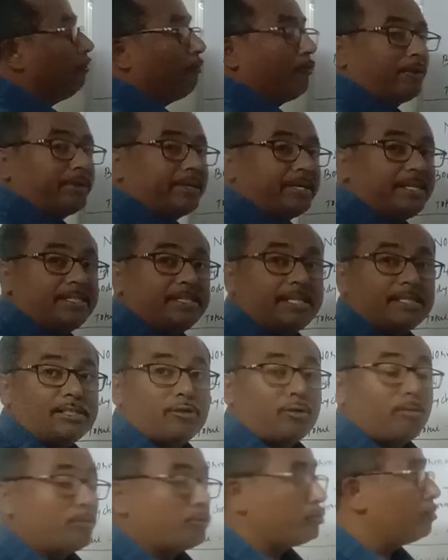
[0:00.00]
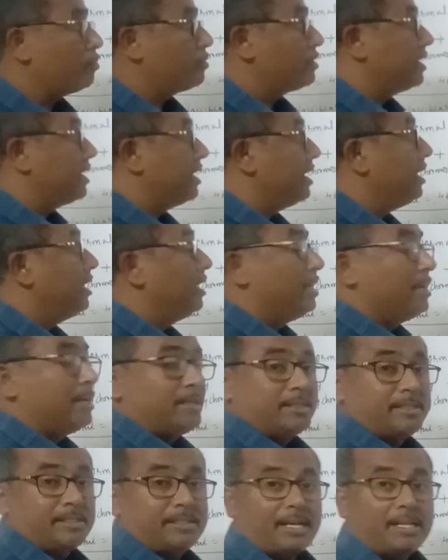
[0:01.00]
46 chromosomes in a
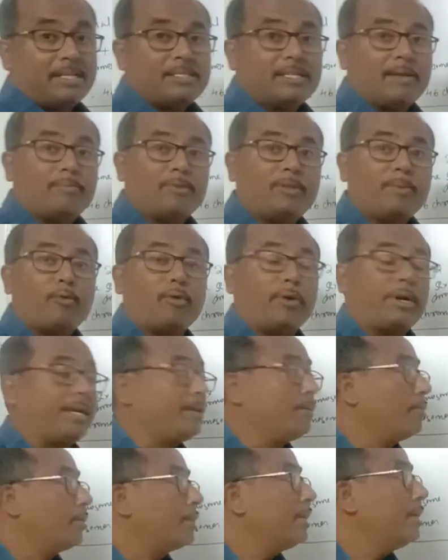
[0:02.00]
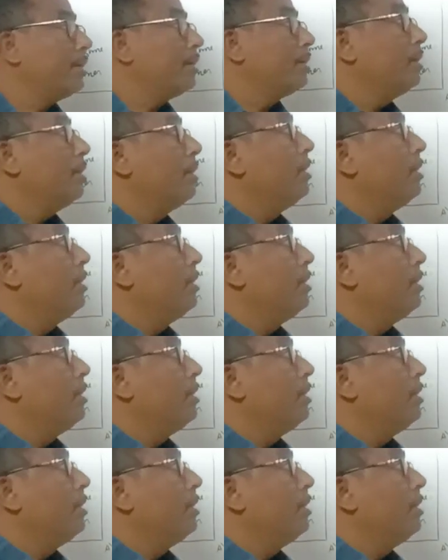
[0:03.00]
cells of the body. Okay.